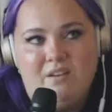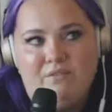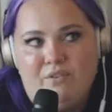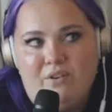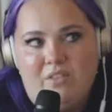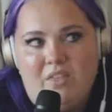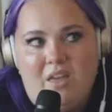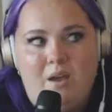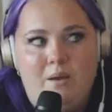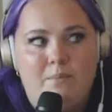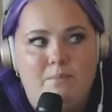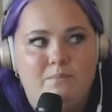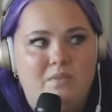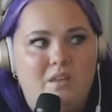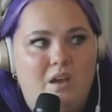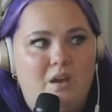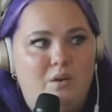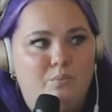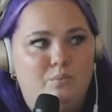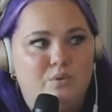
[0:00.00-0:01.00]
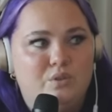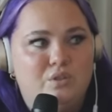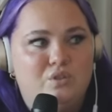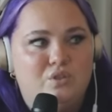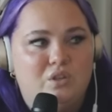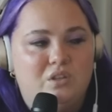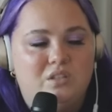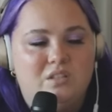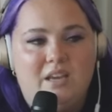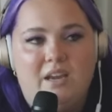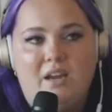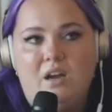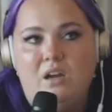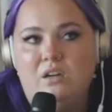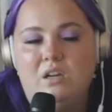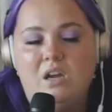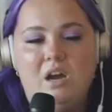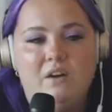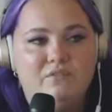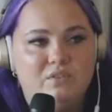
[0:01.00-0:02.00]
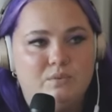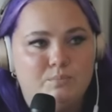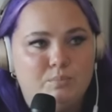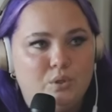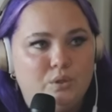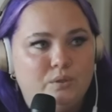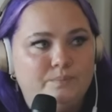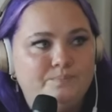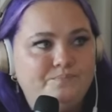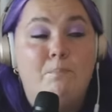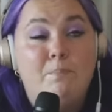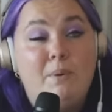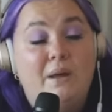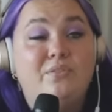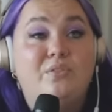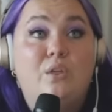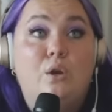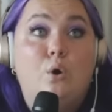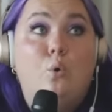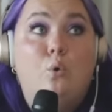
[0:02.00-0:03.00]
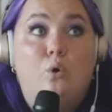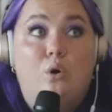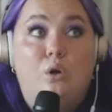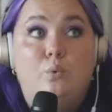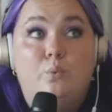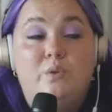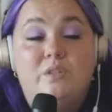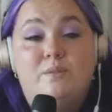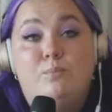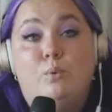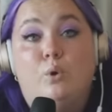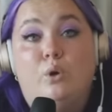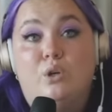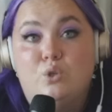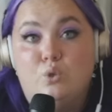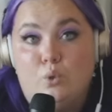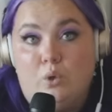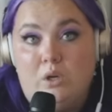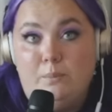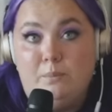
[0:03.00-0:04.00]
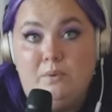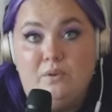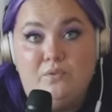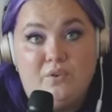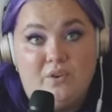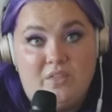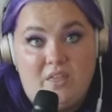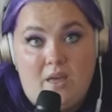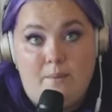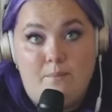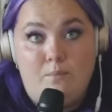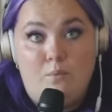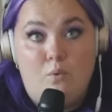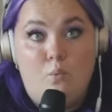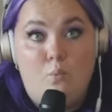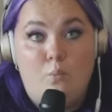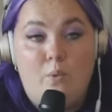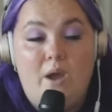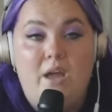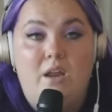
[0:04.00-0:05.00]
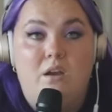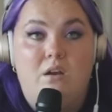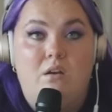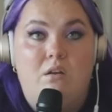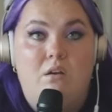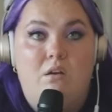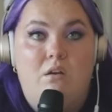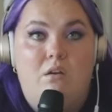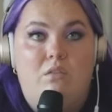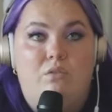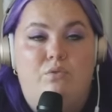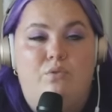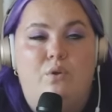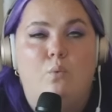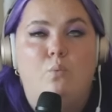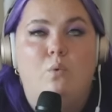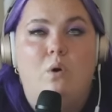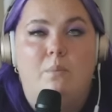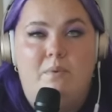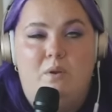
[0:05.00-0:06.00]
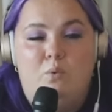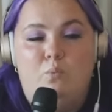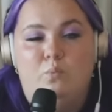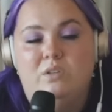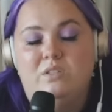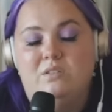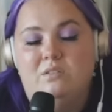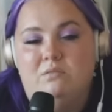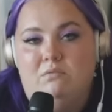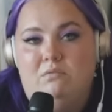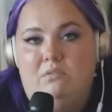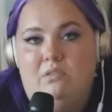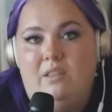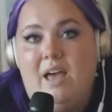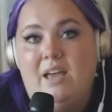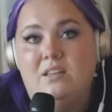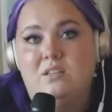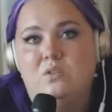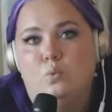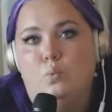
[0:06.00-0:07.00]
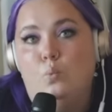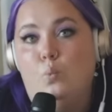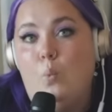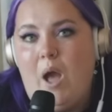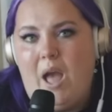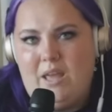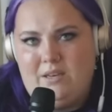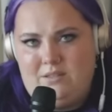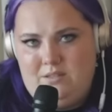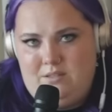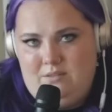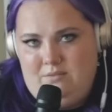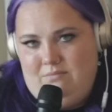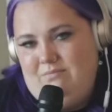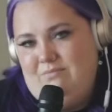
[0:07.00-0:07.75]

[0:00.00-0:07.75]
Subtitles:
for them that was just like uncomfortable, but that oral was more enjoyable for them when the woman was less wet.